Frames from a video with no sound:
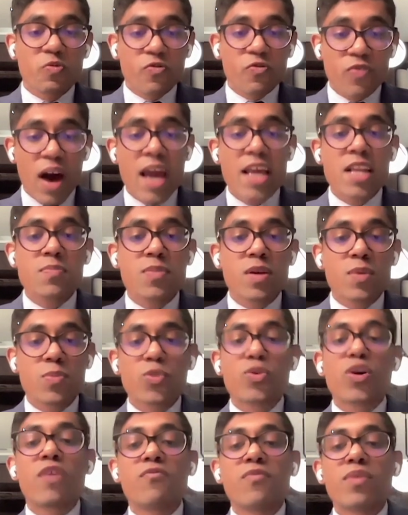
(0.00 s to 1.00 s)
find
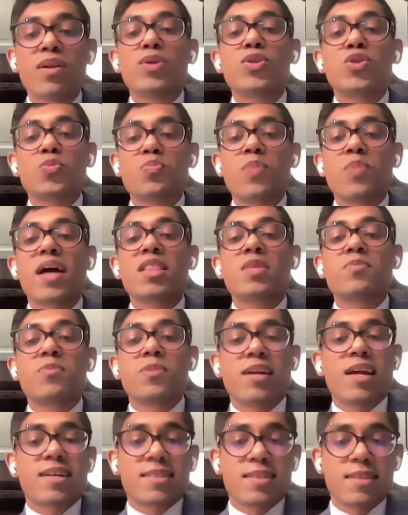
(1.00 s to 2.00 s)
people who are willing to buy the
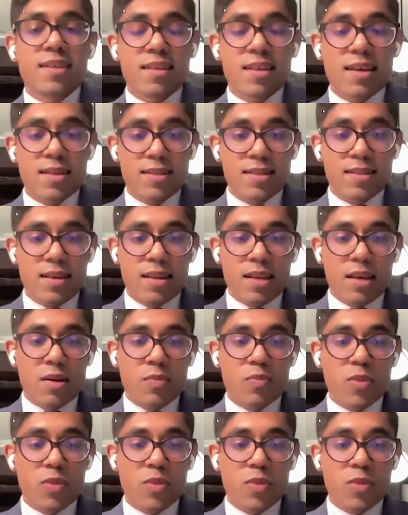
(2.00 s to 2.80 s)
products that they're selling,